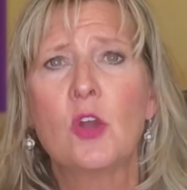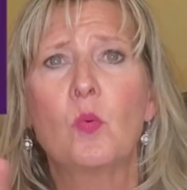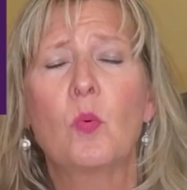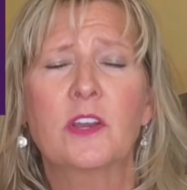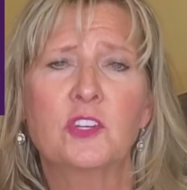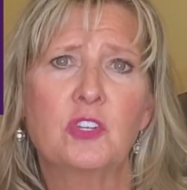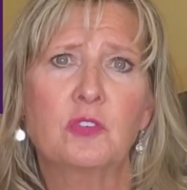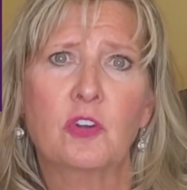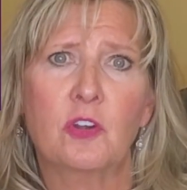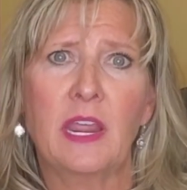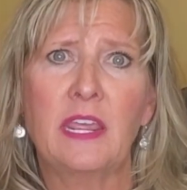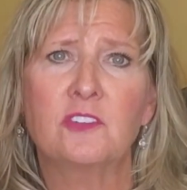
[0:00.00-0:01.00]
once you
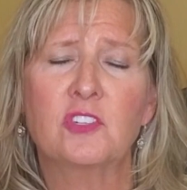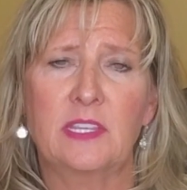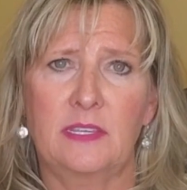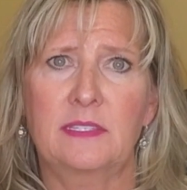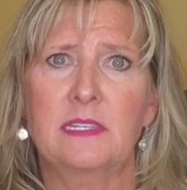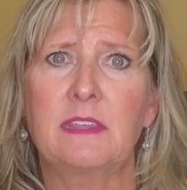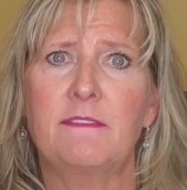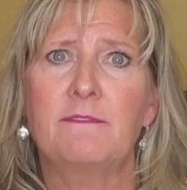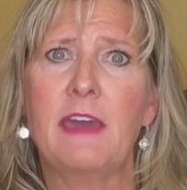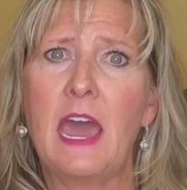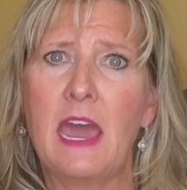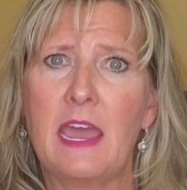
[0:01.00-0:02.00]
turn age
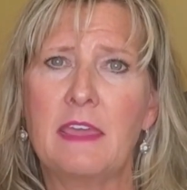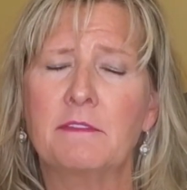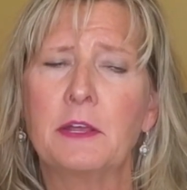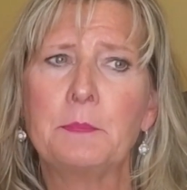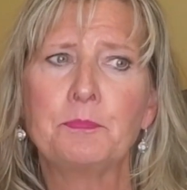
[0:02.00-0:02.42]
65,